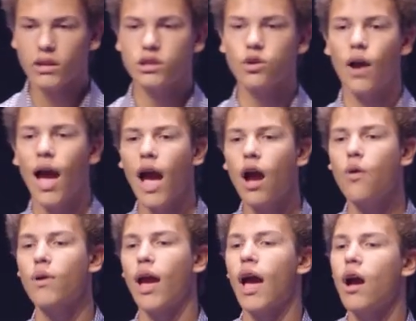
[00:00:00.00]
And so
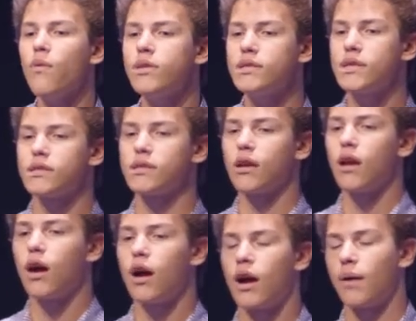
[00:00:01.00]
how is this
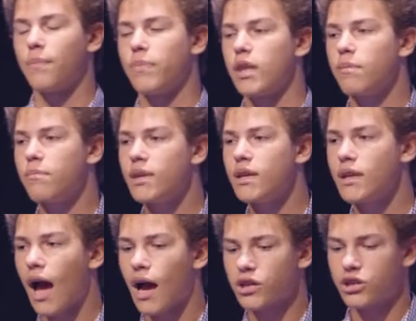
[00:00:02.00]

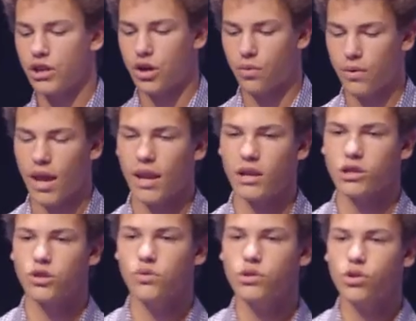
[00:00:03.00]
meat actually
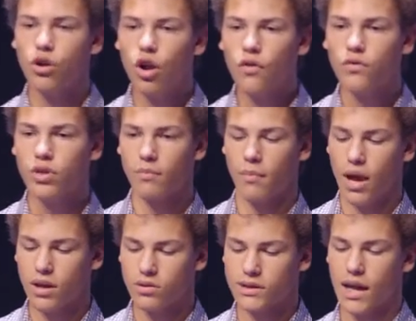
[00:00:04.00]
created? So you start off with a
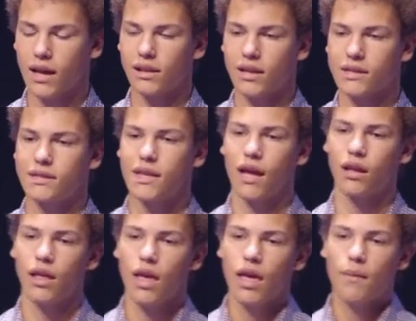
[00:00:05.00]
myosatellite
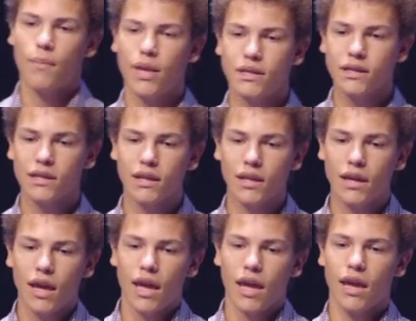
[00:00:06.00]
cell.
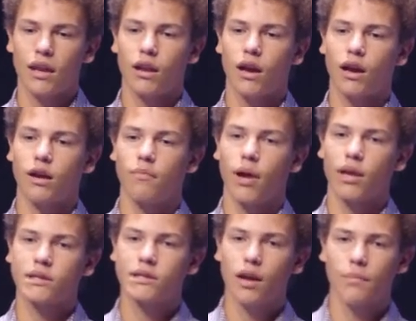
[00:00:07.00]
Basically, a
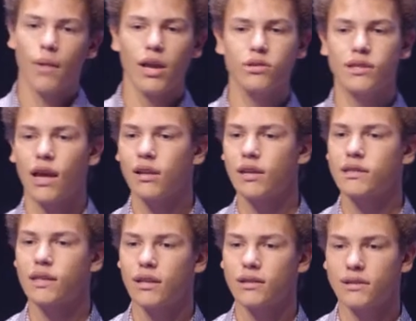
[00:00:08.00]
myosatellite
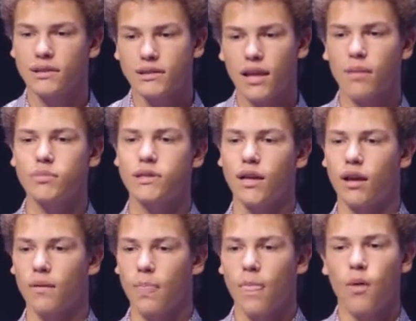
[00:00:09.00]
cell is a stem
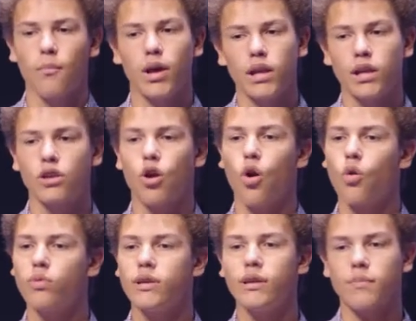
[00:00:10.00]
cell, but it can
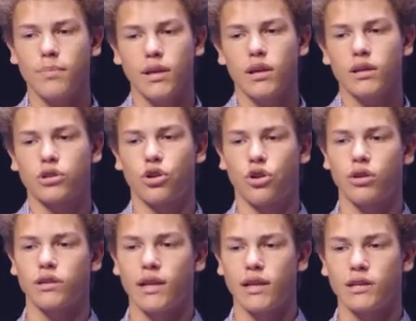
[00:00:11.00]
only be
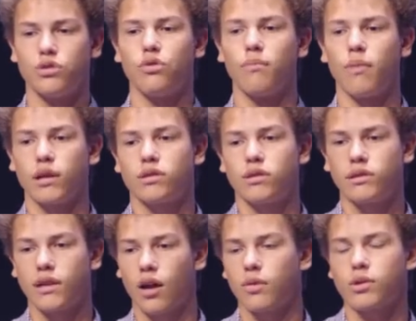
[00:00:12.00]
turned into a muscle
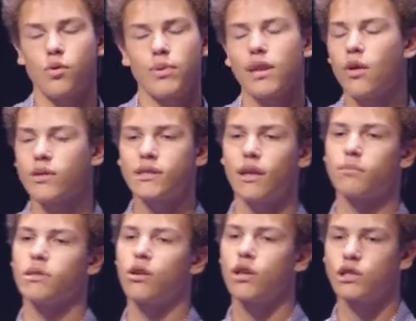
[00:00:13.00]
cell. So we know a
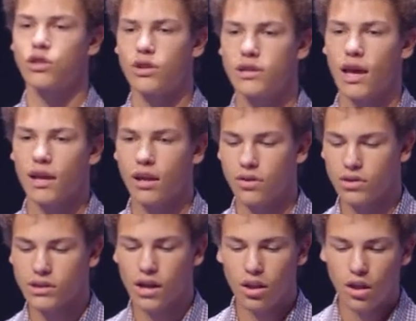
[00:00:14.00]
stem cell can turn into any other
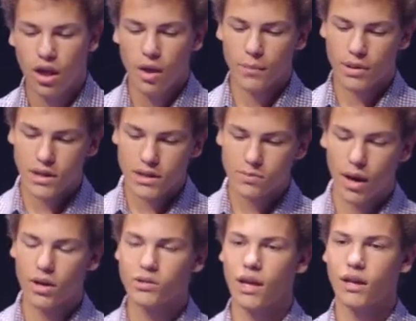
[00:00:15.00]
cell, but these
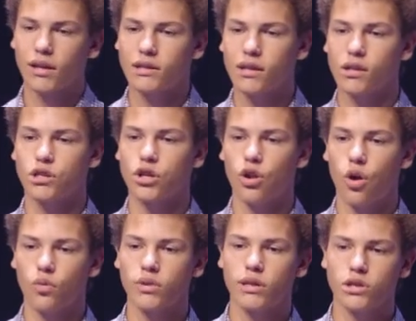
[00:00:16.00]
myosatellite cells can
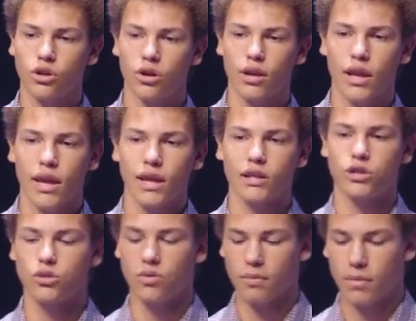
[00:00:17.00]
only turn
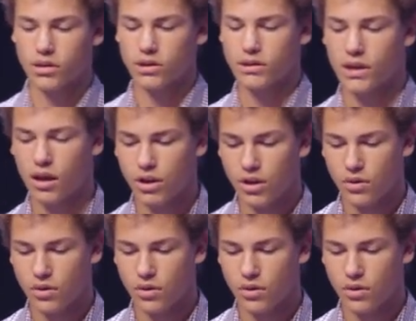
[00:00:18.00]
into a muscle cell.